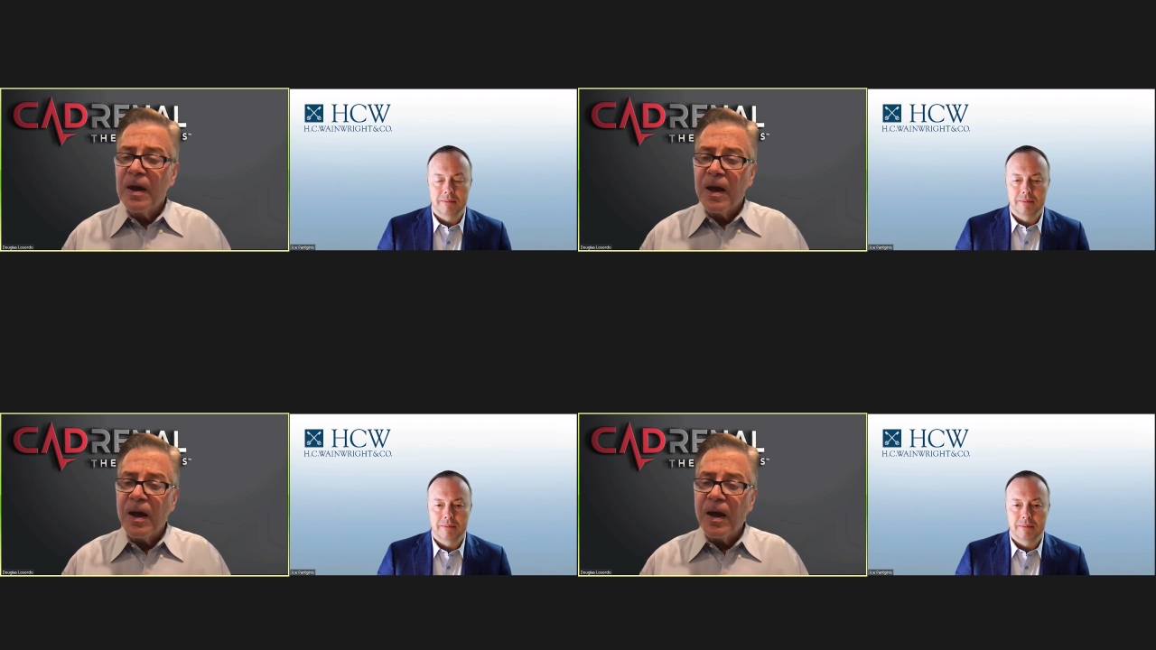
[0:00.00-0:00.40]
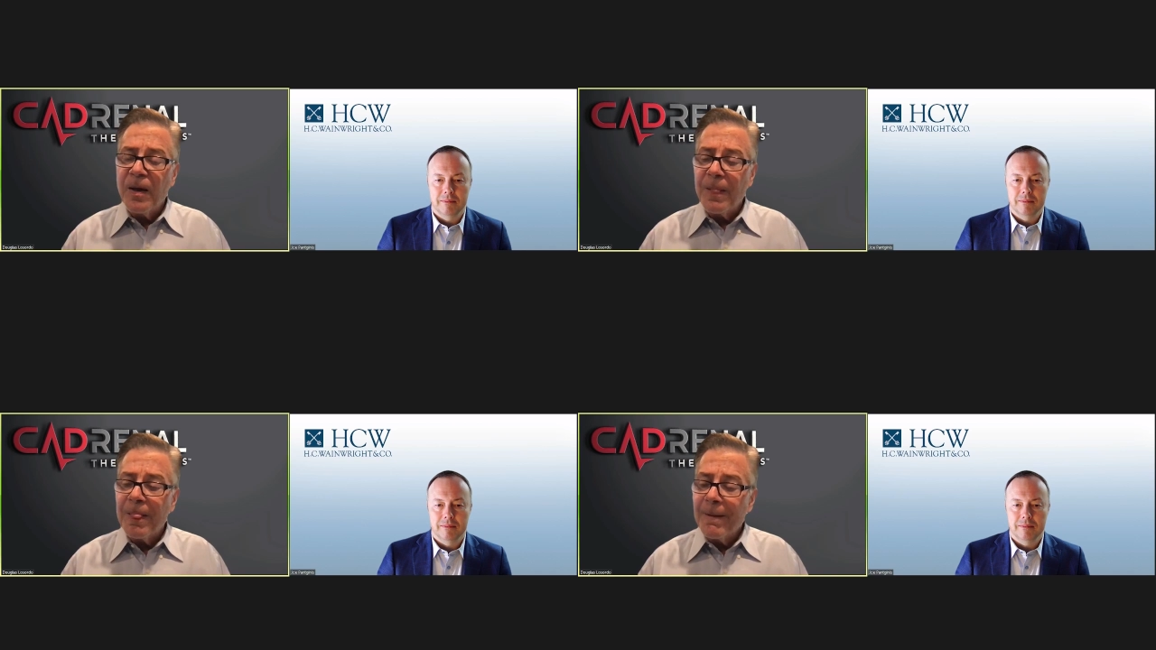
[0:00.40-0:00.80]

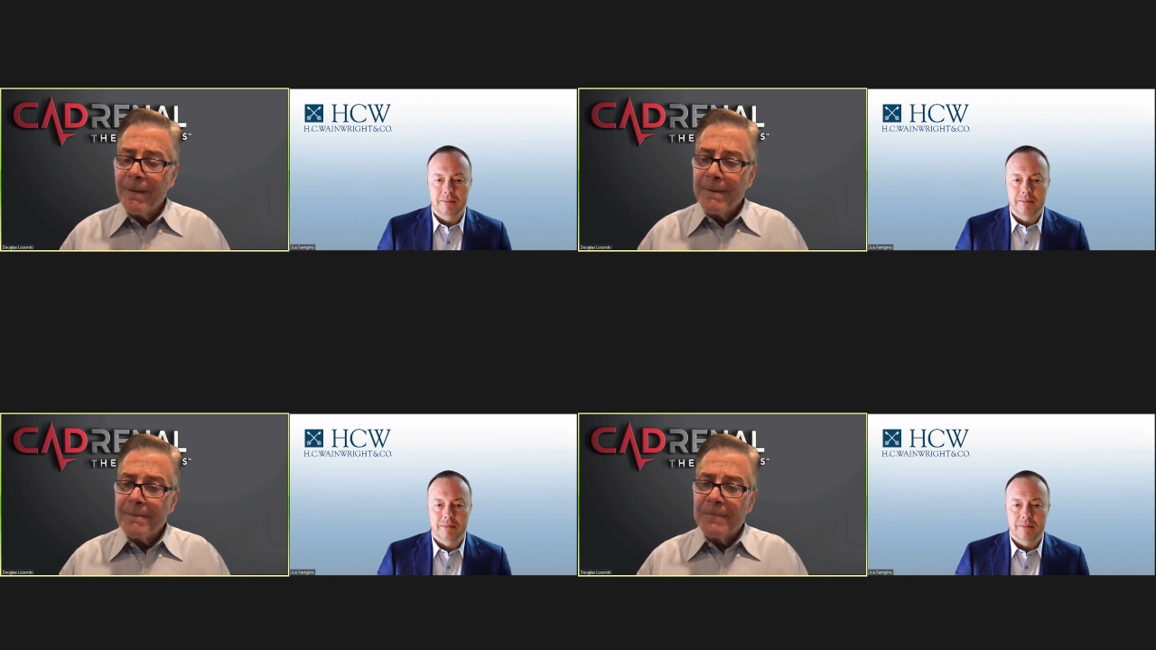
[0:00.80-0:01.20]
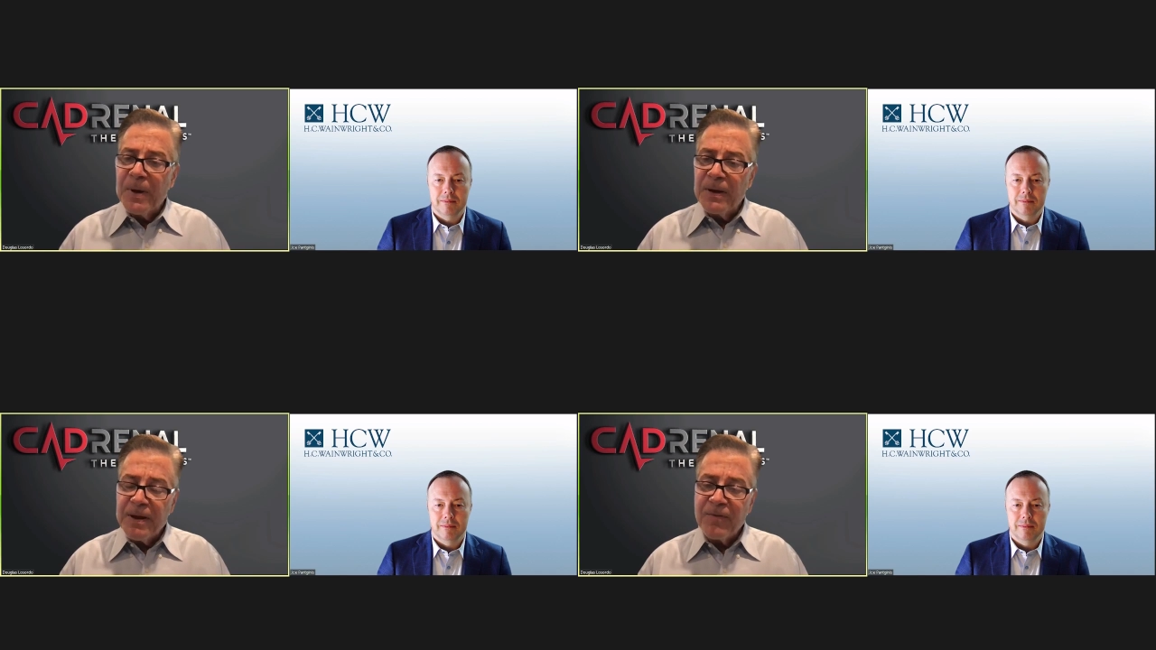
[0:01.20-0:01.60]
Speaker 1: uh,
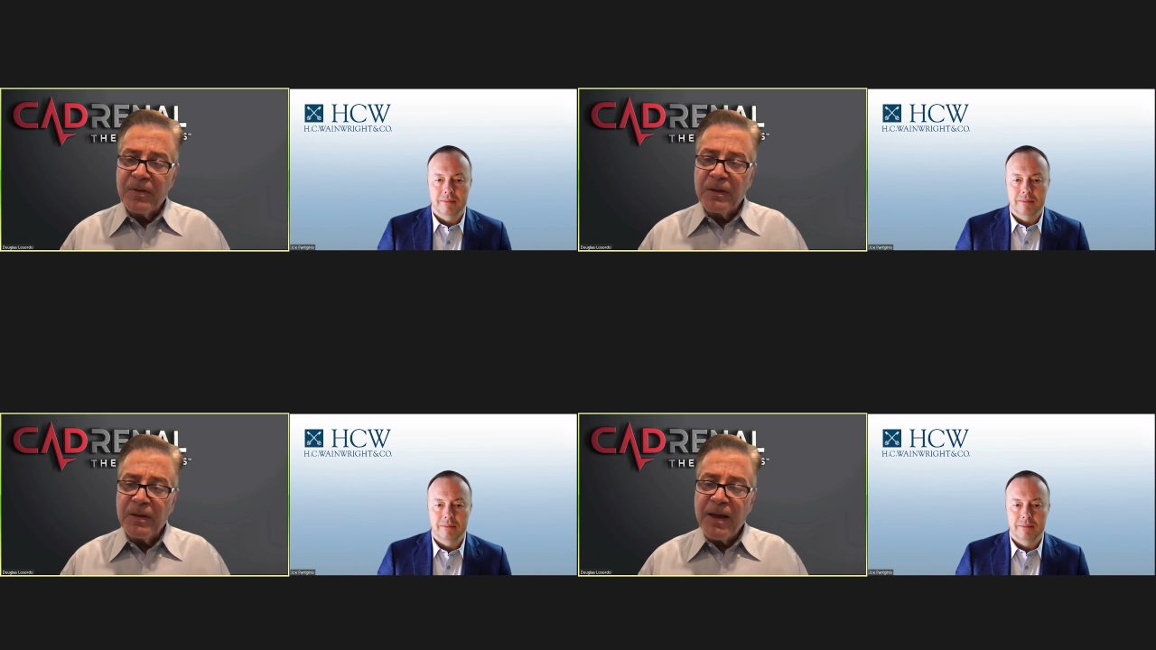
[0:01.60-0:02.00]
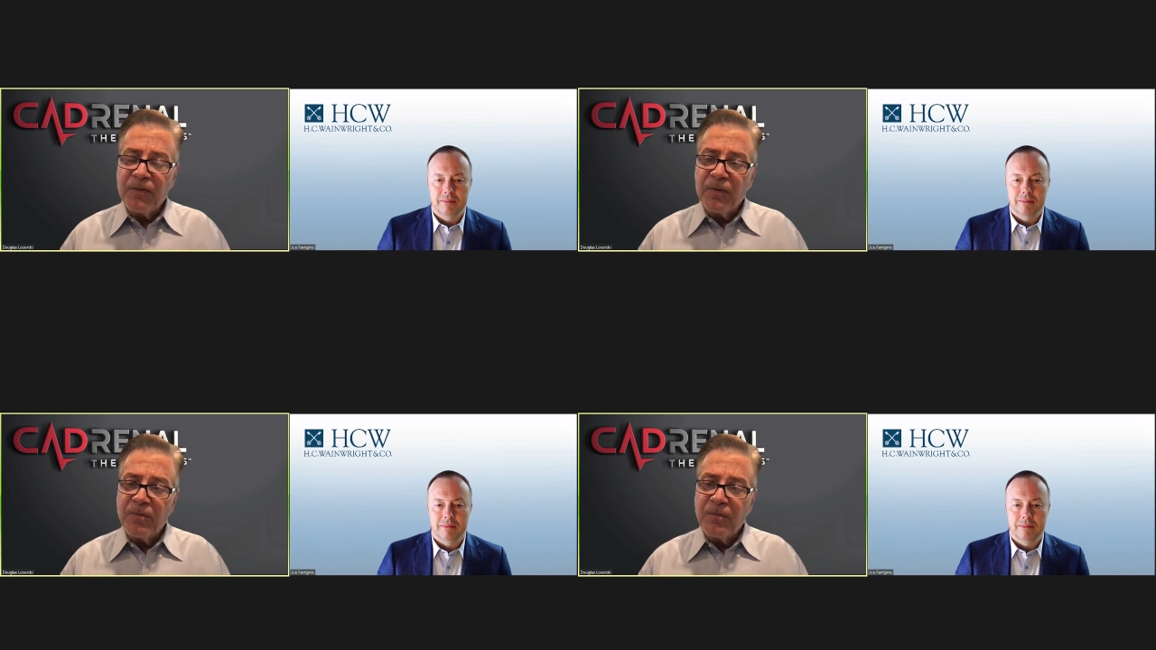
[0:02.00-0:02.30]
but nevertheless,